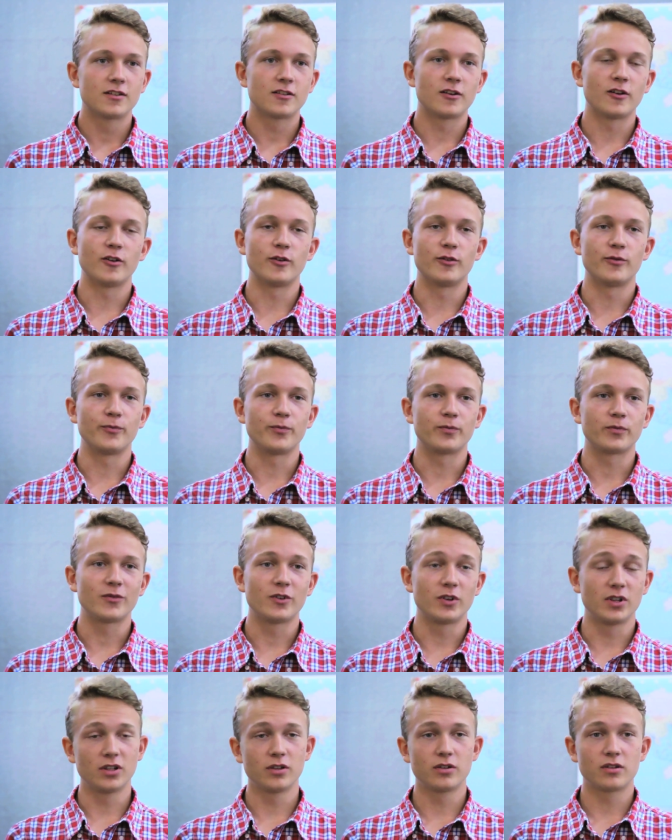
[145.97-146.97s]
Um,
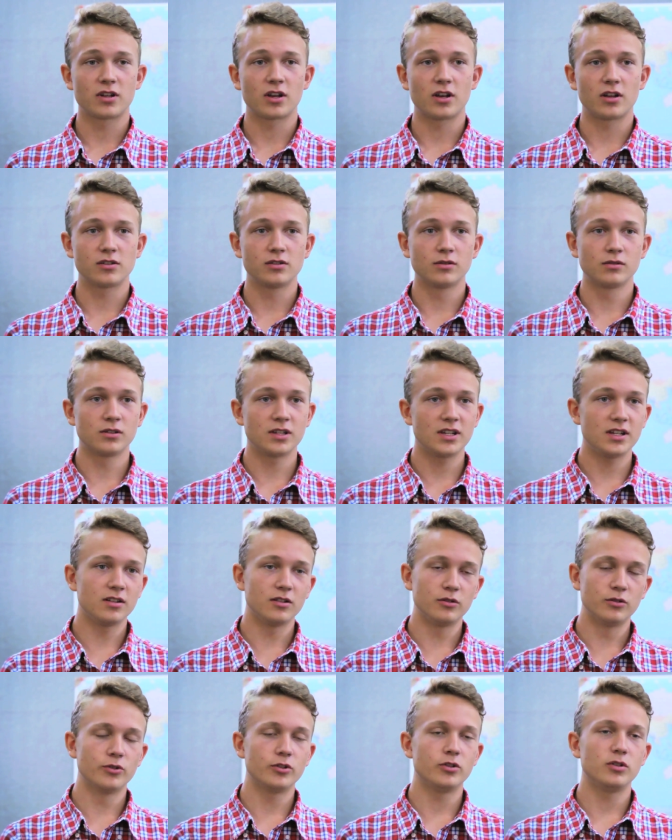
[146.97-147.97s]
we learned how to lead
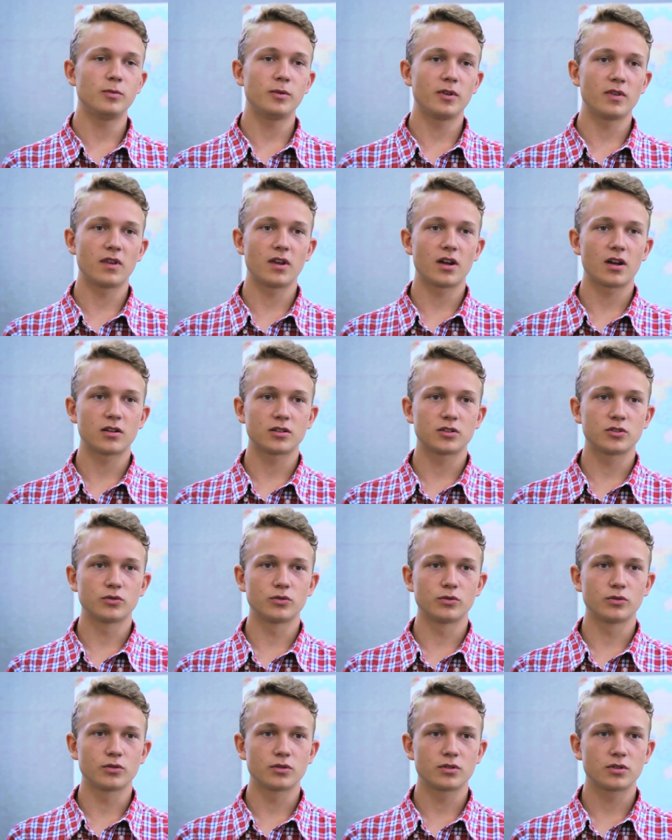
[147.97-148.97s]
a group in the
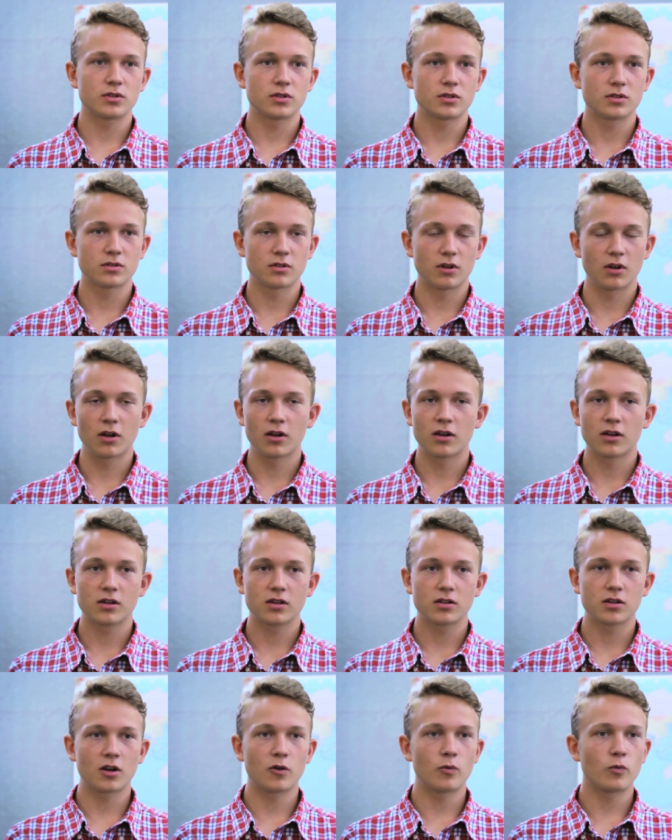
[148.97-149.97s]
outdoors, and I
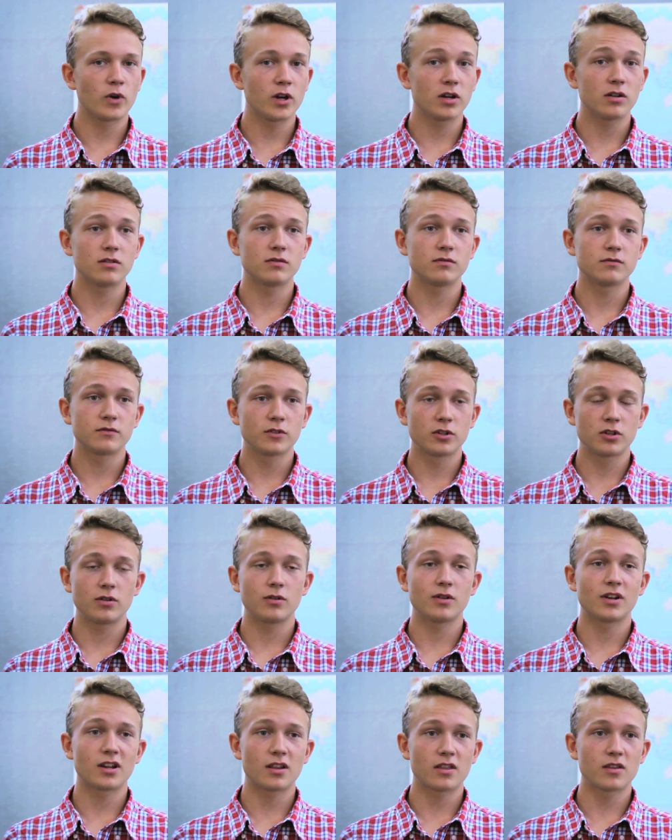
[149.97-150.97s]
can't wait for
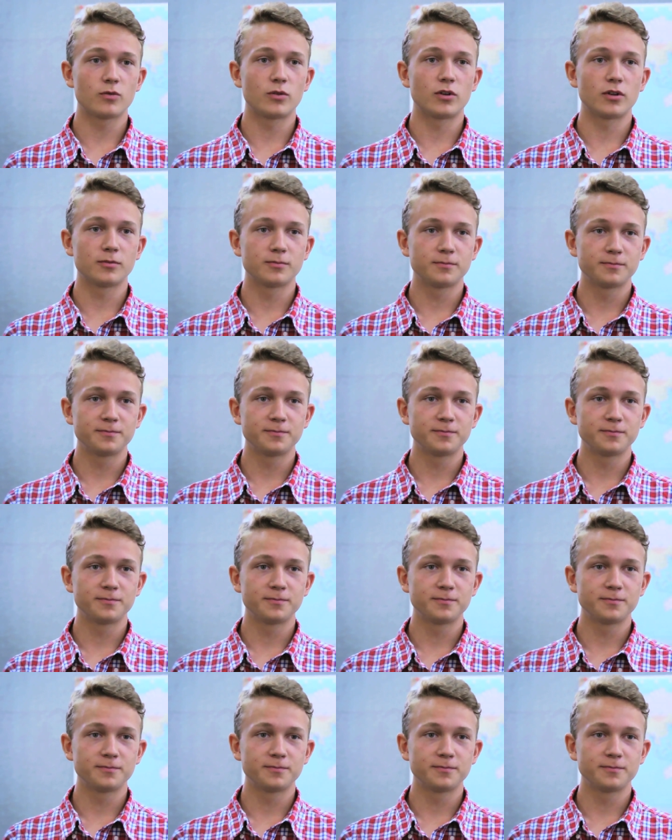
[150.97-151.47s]
doing another one.